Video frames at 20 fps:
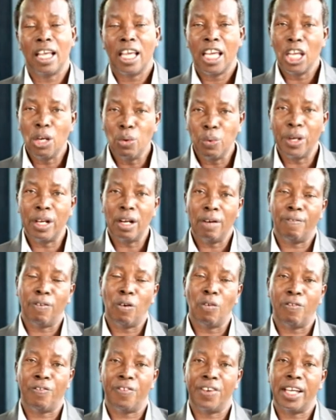He will
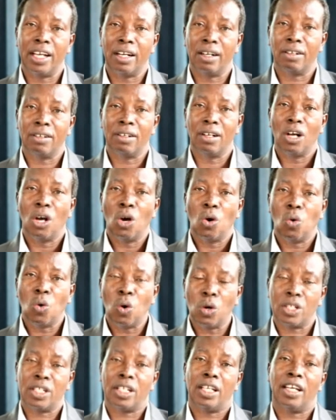fulfill
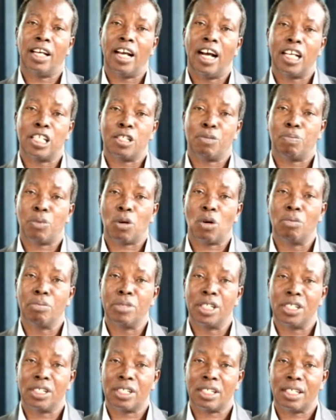what he has
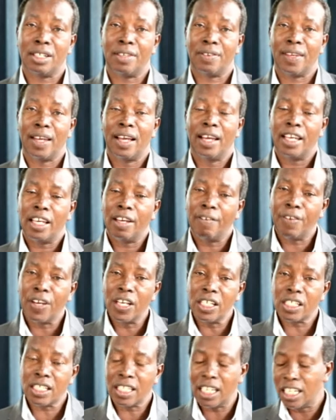promised. If
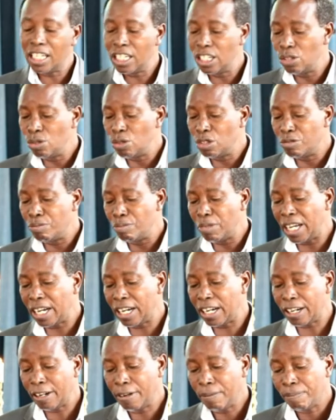he said he would
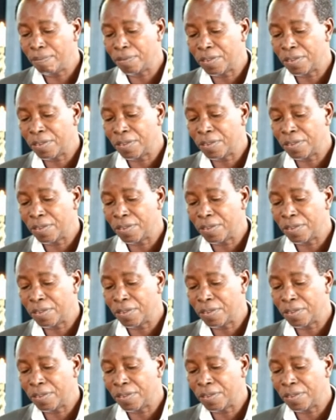make